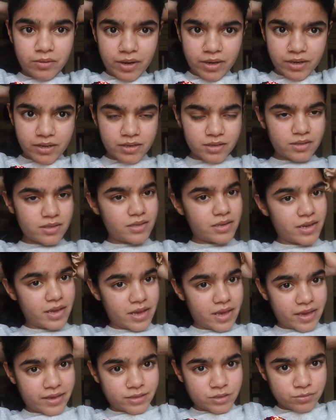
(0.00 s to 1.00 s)
better than I
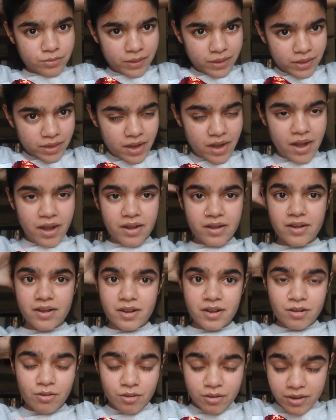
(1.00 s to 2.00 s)
expected. I
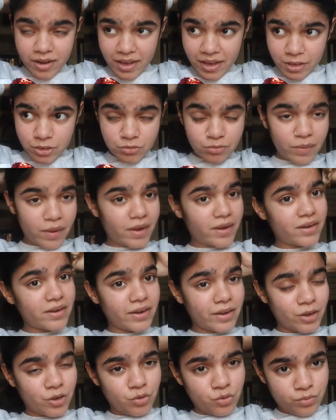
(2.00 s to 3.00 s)
did not expect
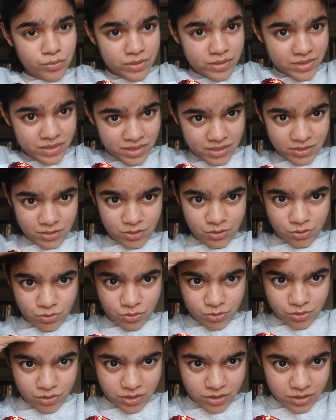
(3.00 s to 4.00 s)
it to be this
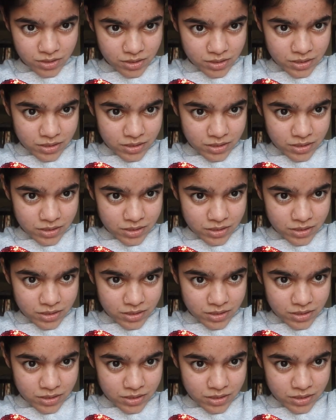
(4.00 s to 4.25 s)
good.